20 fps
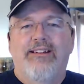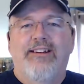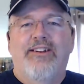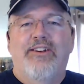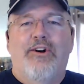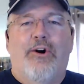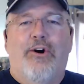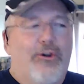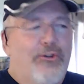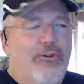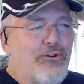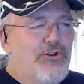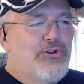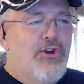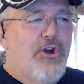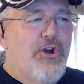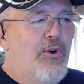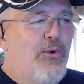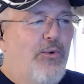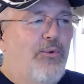on the
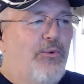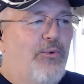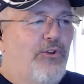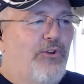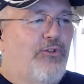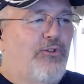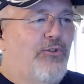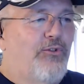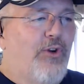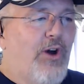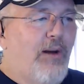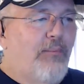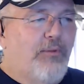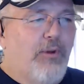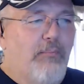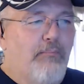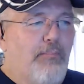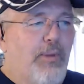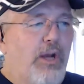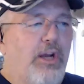show. This dropped the
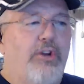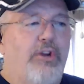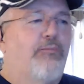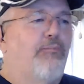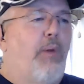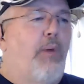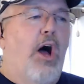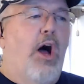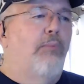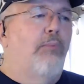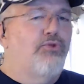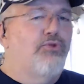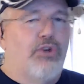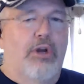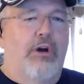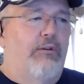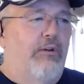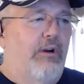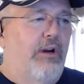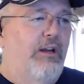biggest
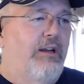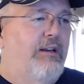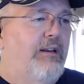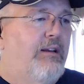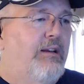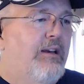bombshell, right?